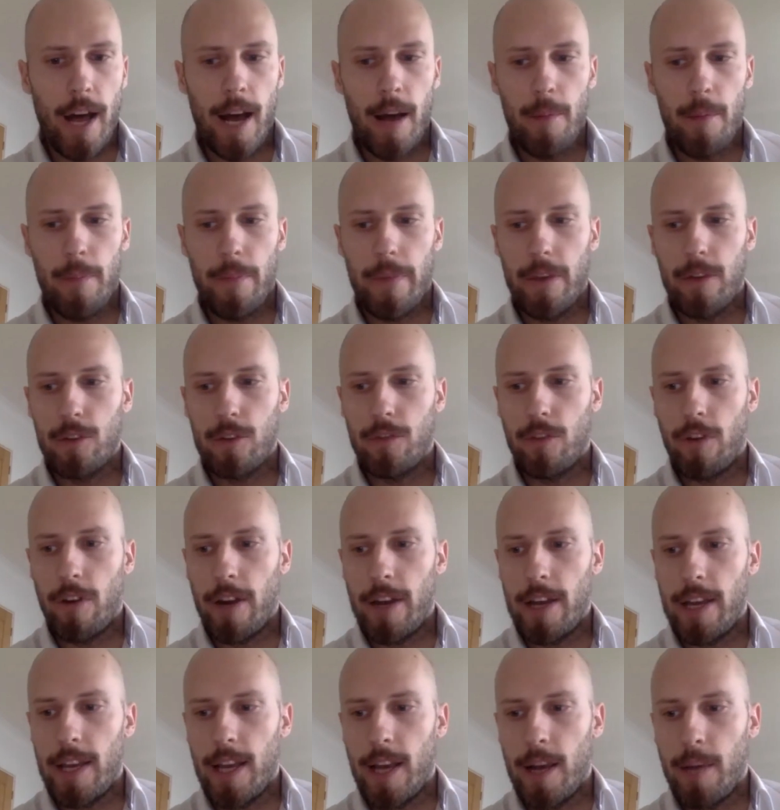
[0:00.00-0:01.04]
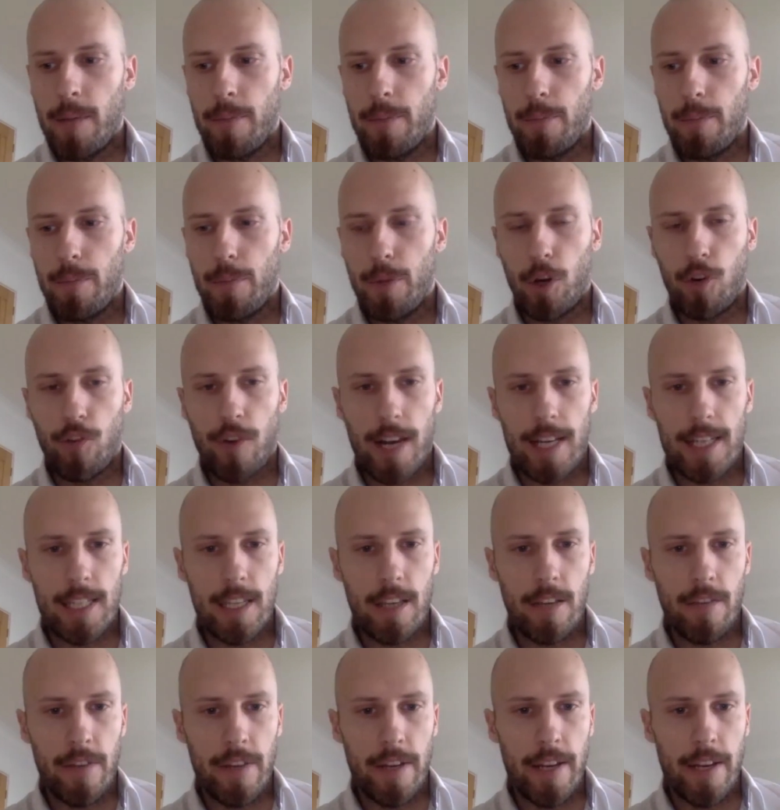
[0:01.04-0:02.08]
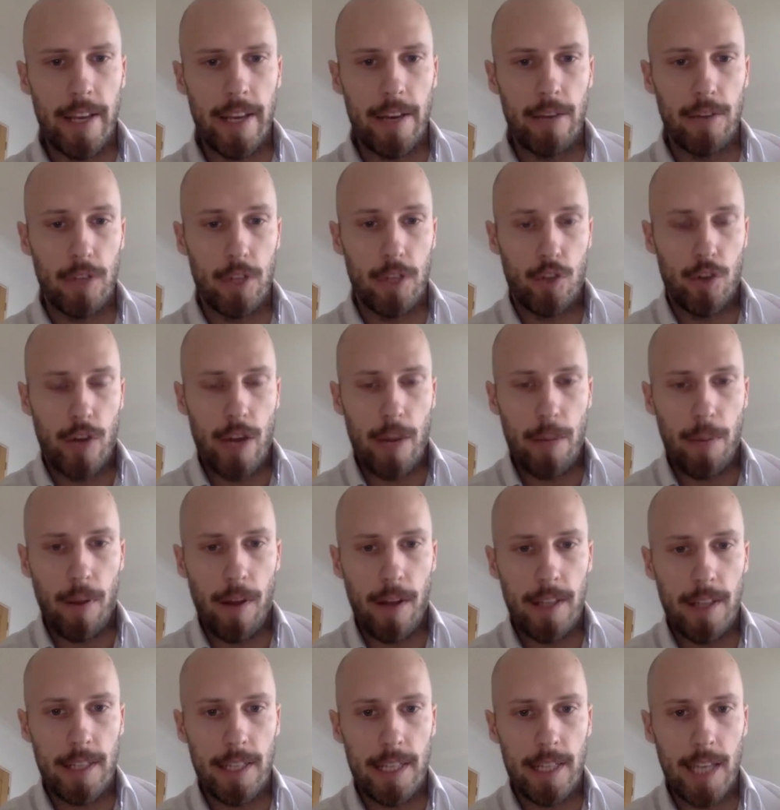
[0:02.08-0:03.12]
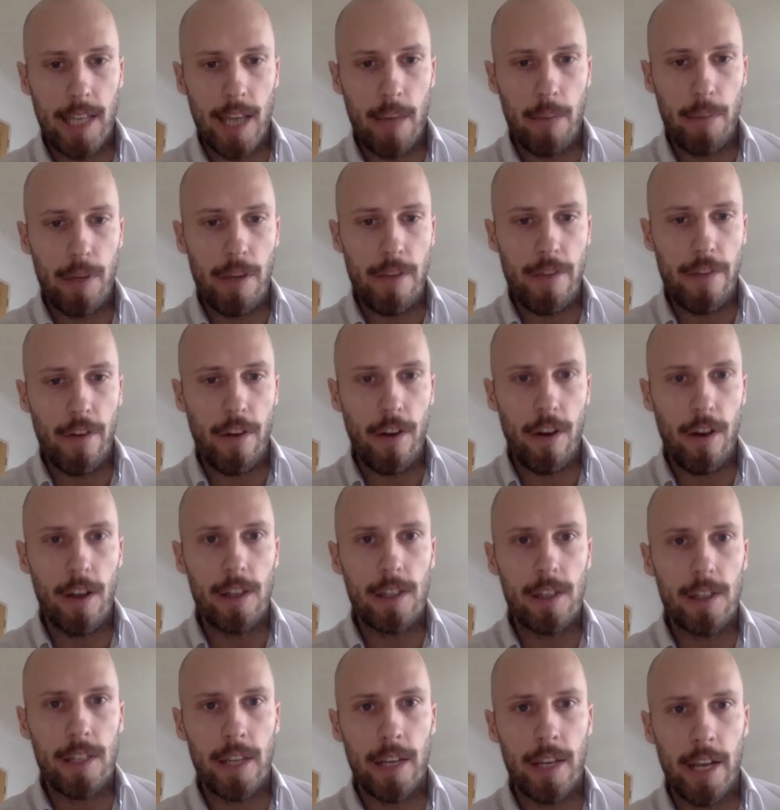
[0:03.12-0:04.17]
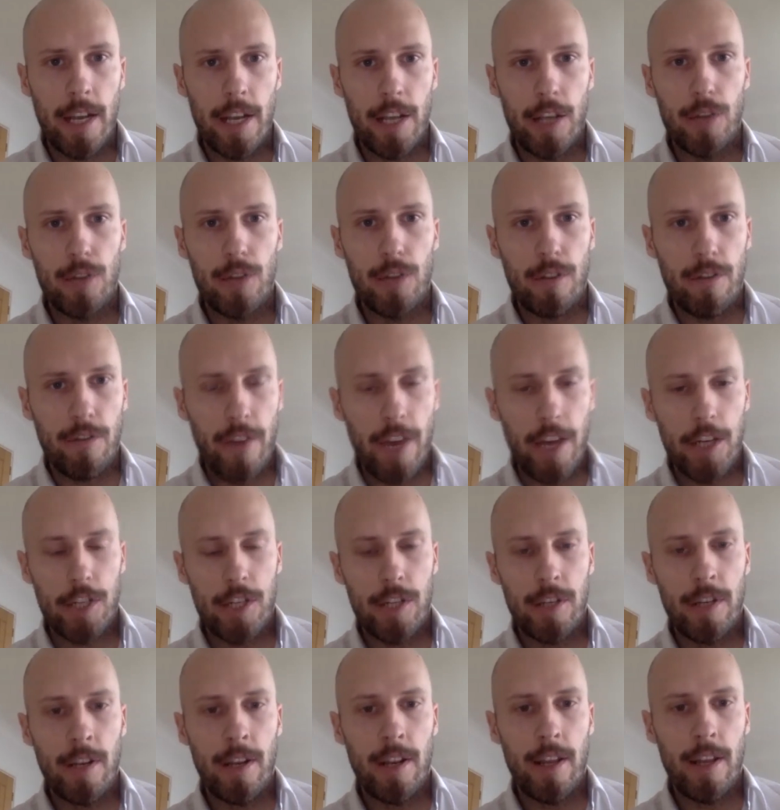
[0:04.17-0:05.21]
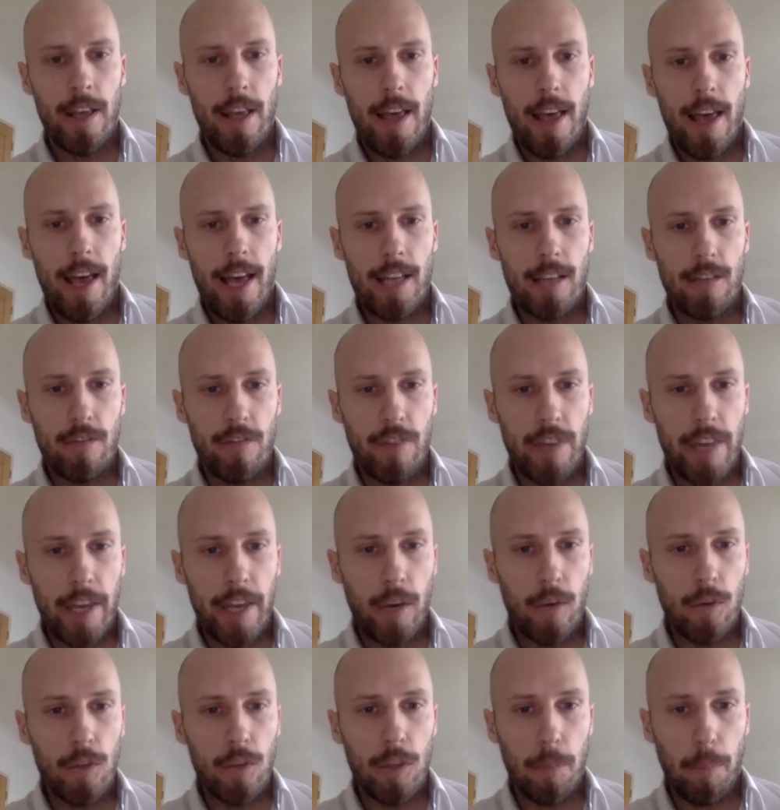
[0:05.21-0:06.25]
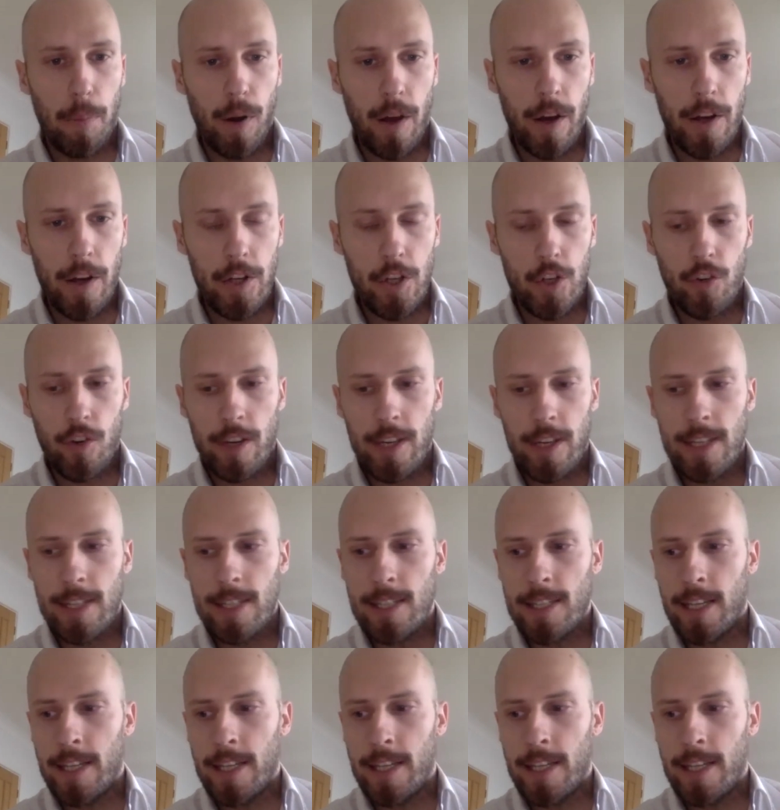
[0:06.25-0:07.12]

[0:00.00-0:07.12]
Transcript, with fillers: Um, it was very um, progressive, and it was a tree planting company first, and then it used fashion as a vehicle to plant trees.